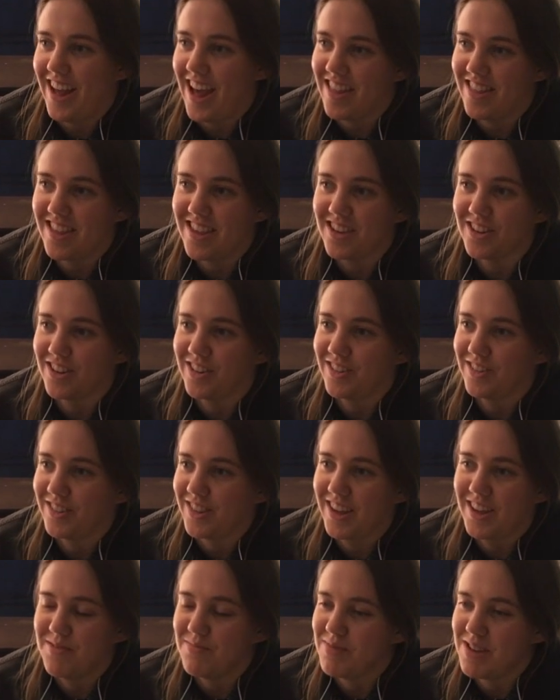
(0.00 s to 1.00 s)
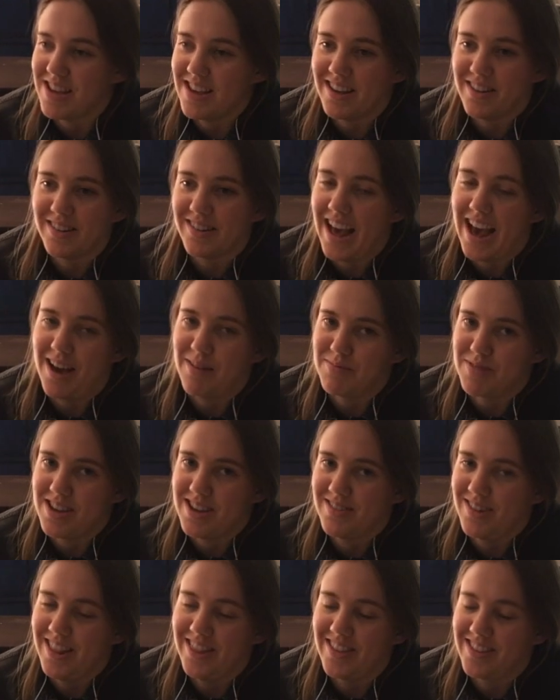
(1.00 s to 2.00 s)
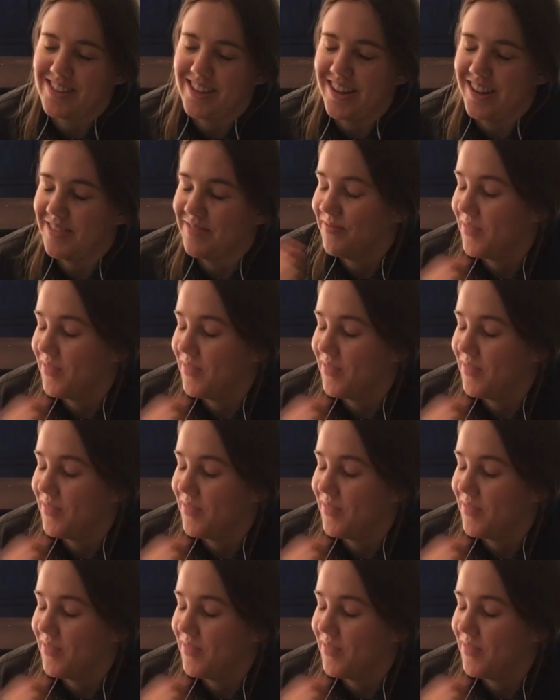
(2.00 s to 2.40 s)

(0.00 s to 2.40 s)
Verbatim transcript: I think you're yeah. happy in the sun.